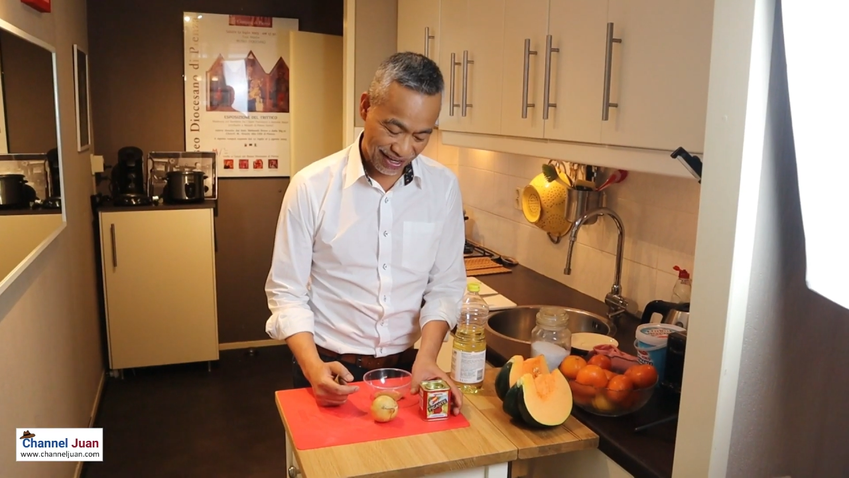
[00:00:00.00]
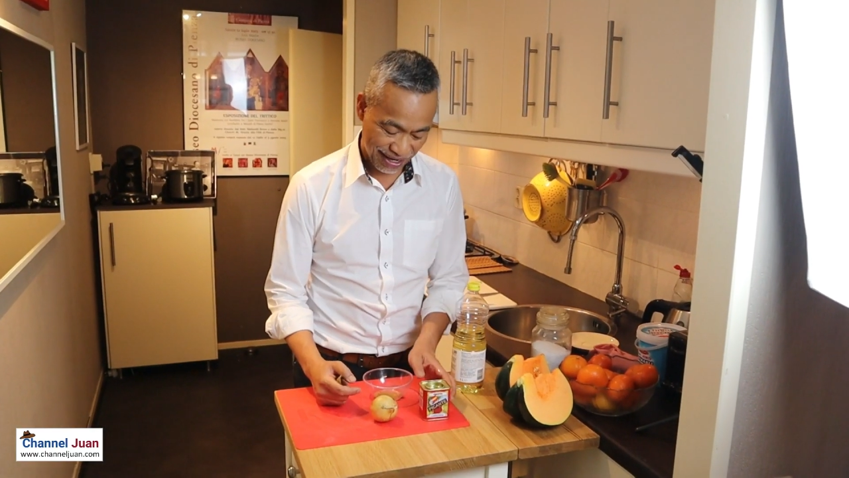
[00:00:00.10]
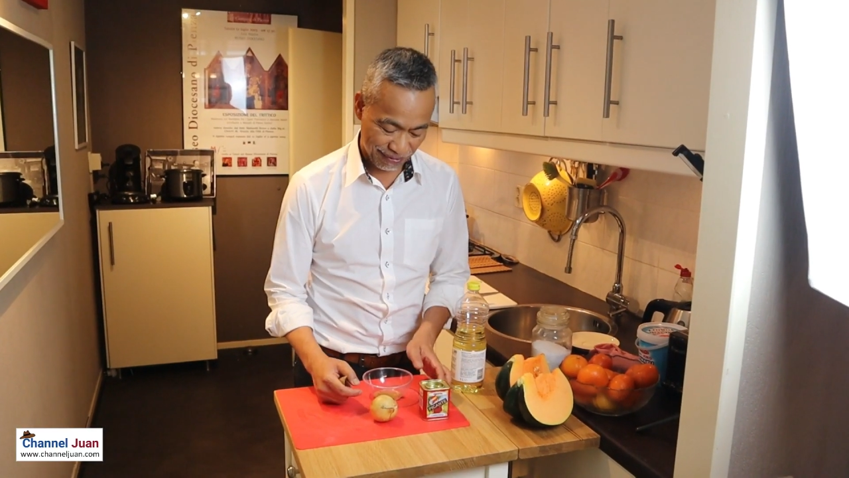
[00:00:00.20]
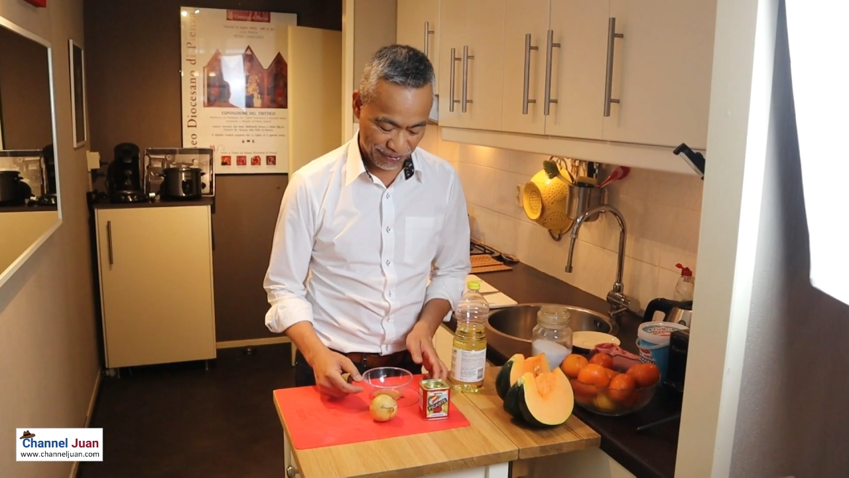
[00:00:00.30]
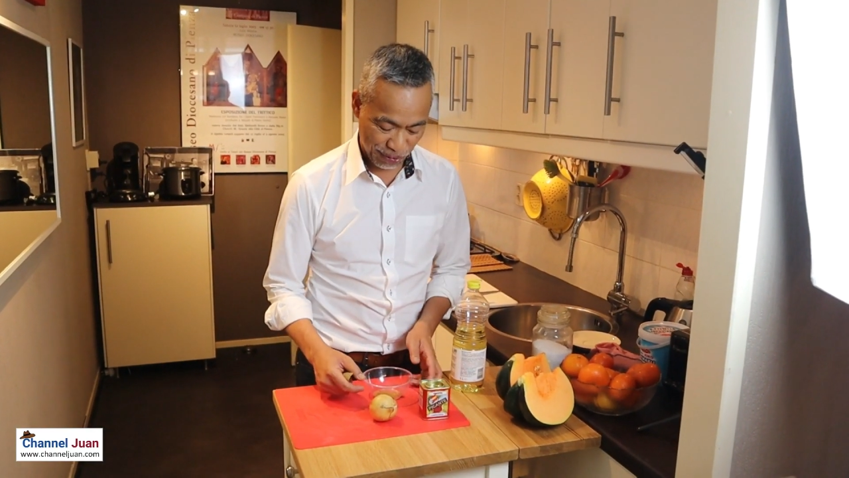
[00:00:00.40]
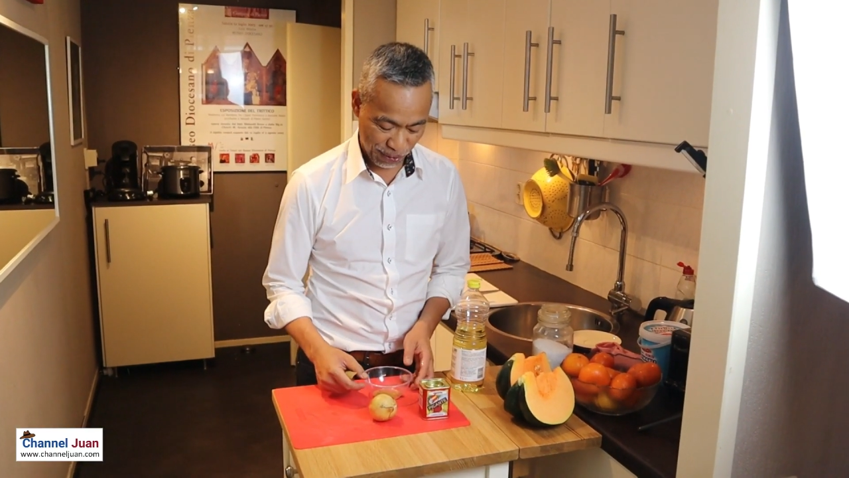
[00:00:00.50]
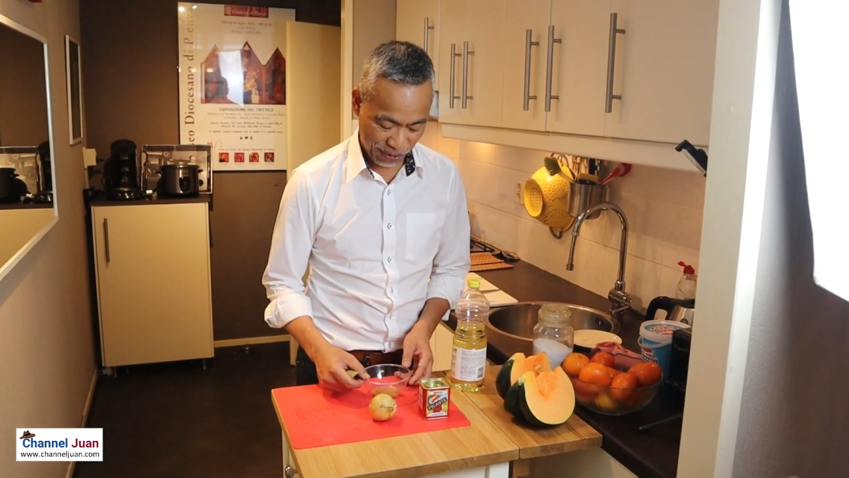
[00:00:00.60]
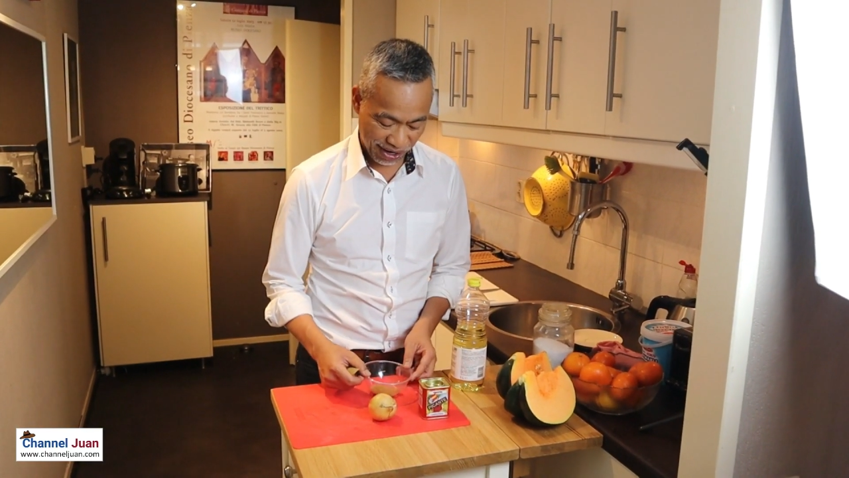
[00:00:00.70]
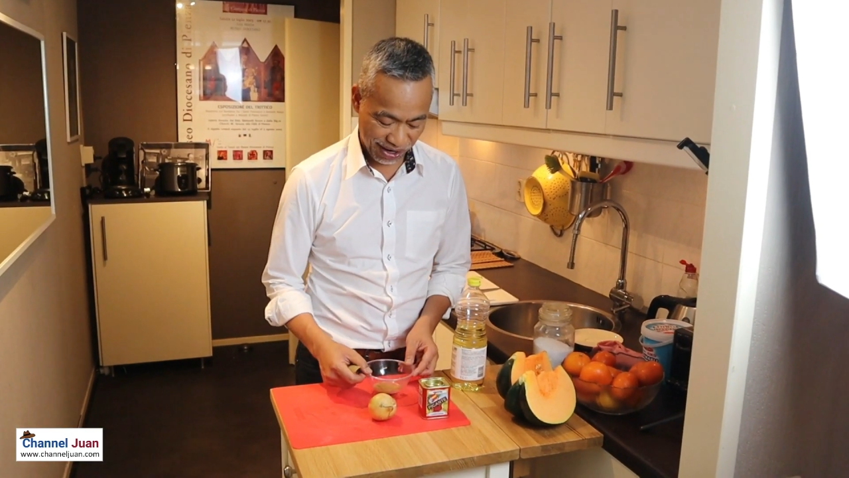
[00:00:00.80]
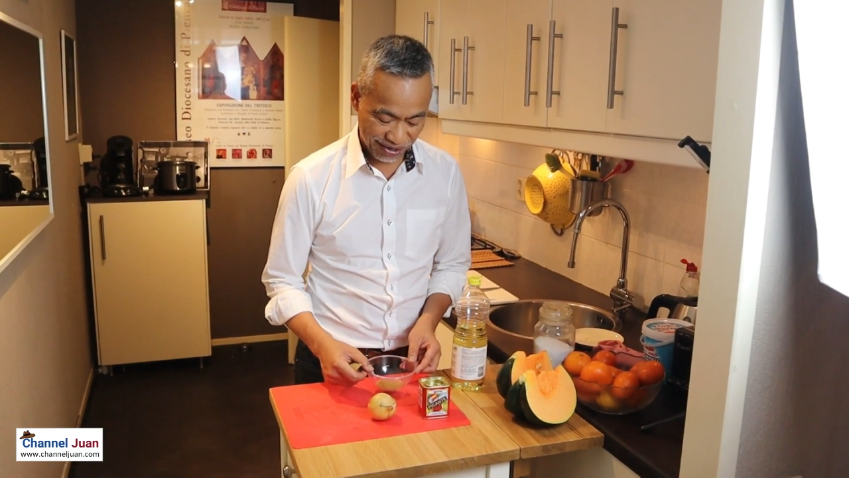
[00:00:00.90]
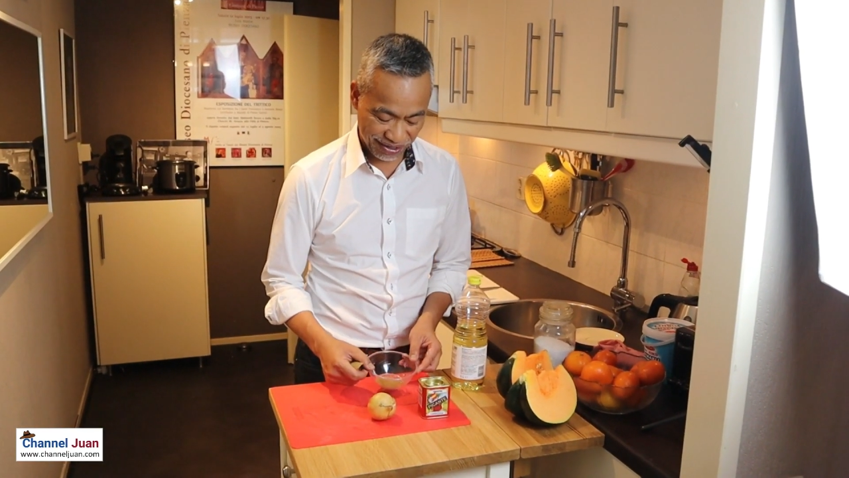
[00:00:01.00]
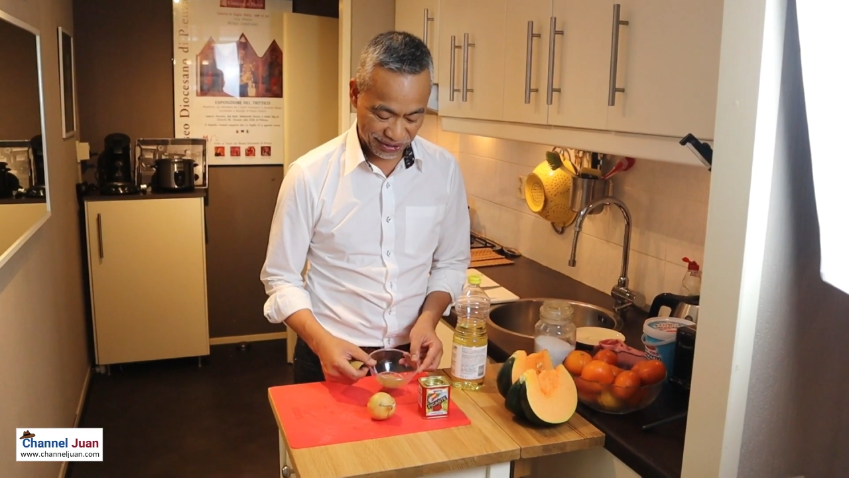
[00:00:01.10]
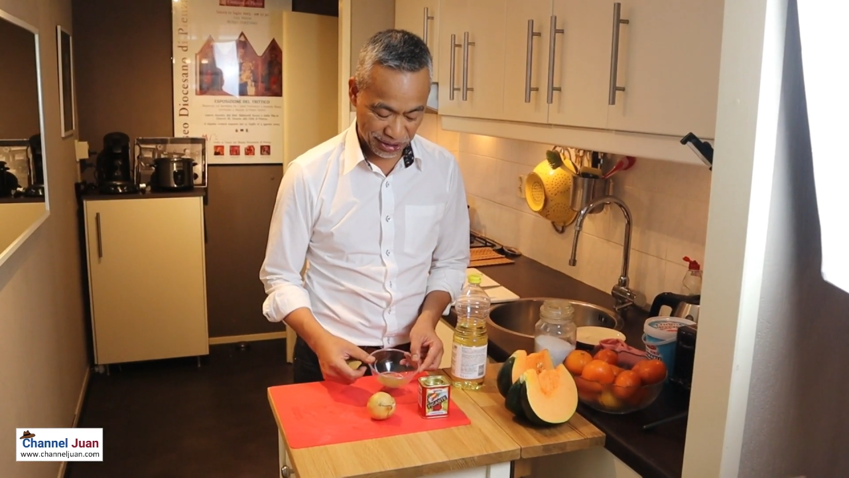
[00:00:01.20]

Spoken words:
if you are in